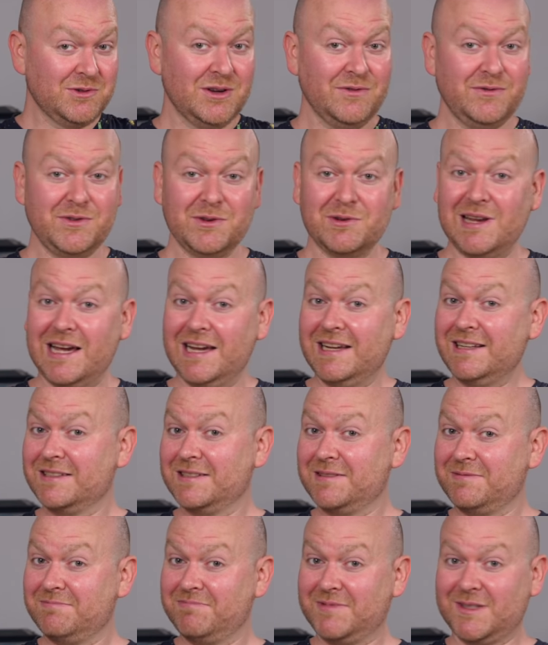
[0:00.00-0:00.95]
if you
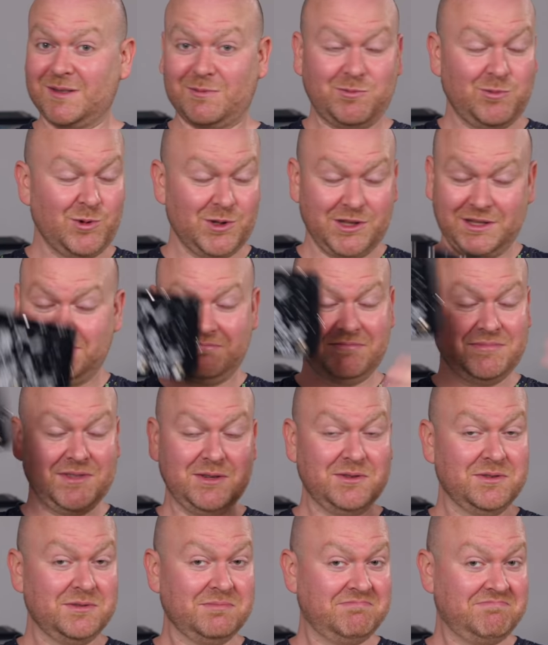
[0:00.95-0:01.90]
liked what
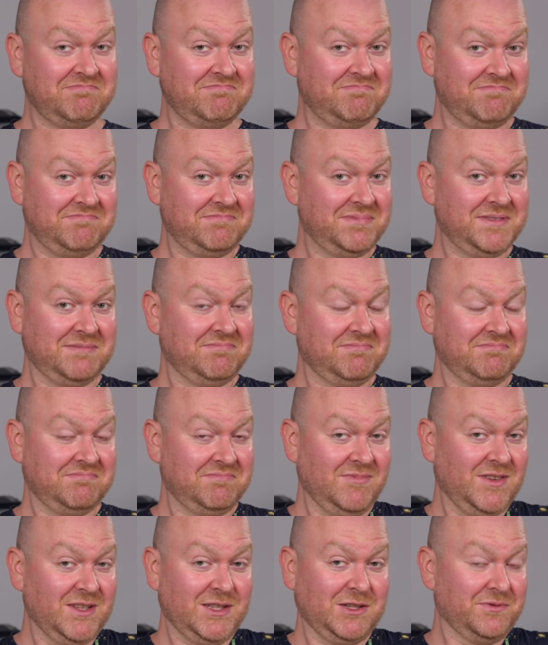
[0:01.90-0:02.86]
you've,
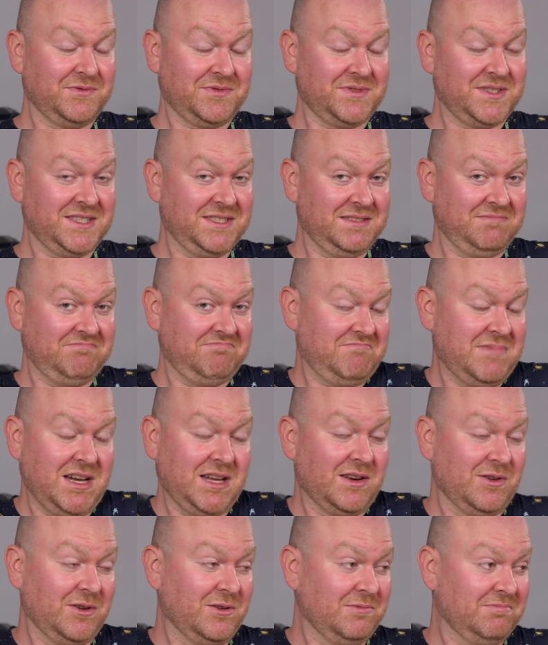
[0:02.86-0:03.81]
I
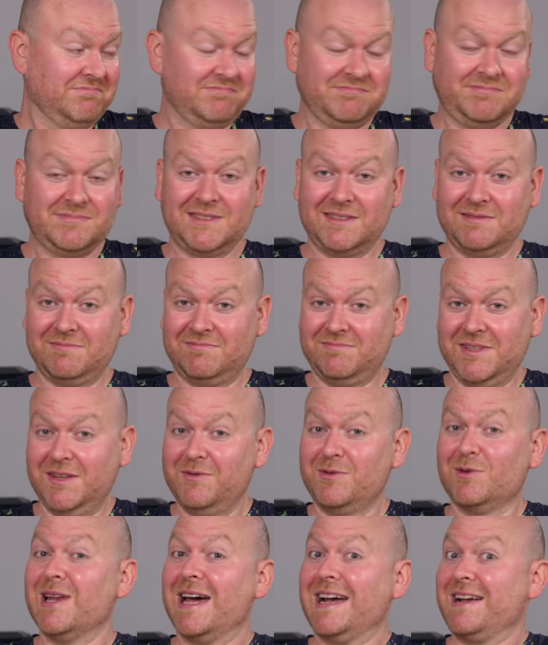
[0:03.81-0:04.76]
don't know,
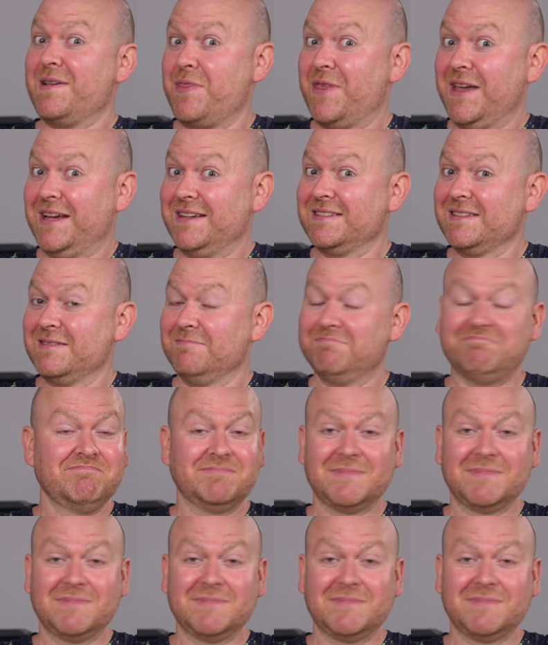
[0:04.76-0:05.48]
if you like things.